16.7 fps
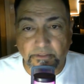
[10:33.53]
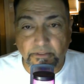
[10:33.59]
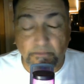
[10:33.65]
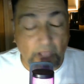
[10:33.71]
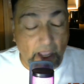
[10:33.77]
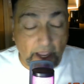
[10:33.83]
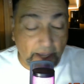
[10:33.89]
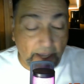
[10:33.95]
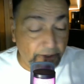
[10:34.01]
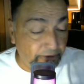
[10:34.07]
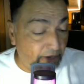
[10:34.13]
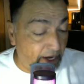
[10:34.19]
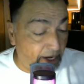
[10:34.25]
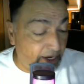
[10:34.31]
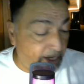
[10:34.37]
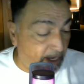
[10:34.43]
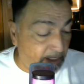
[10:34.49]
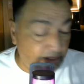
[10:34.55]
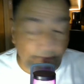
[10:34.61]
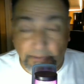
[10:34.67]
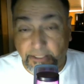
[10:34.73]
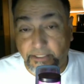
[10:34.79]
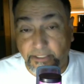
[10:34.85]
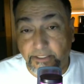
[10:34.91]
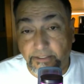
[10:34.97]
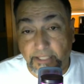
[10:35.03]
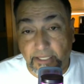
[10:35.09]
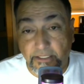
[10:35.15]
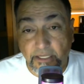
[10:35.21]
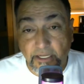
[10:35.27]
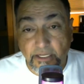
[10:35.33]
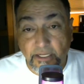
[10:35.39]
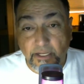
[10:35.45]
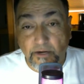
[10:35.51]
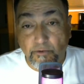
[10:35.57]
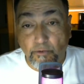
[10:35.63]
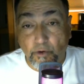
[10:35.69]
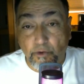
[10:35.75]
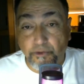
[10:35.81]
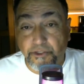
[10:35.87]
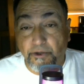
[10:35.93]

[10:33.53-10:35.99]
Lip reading: I don't know, I can't explain it, that rolls